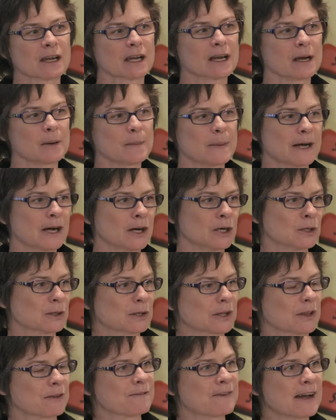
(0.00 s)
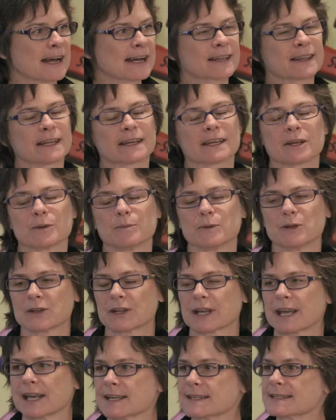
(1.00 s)
about the fact that
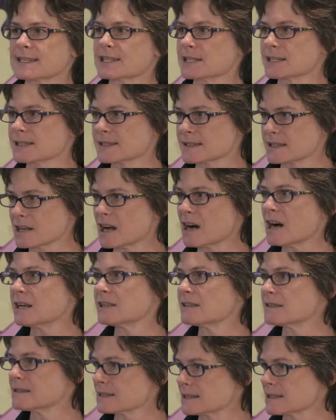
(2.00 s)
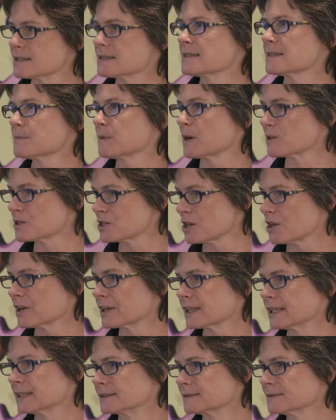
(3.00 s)
communication is not just about
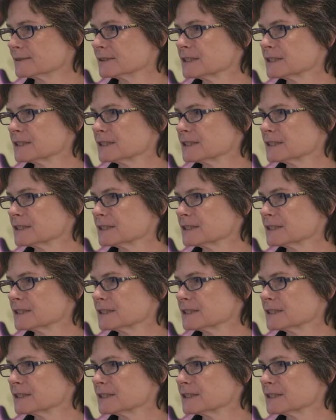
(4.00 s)
talking.